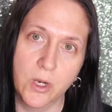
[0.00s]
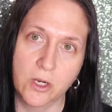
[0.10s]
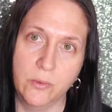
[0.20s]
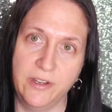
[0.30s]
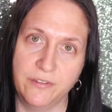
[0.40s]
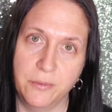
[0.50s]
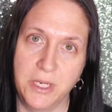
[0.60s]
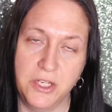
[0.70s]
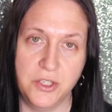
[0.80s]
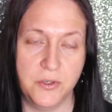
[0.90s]
walk away for a
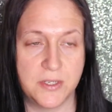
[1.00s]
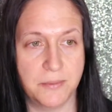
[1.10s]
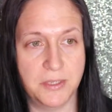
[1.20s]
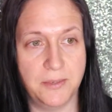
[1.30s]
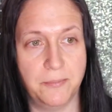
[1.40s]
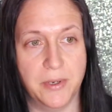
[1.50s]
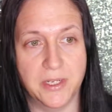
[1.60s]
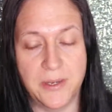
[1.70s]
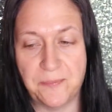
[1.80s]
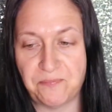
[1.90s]
minute and do something, but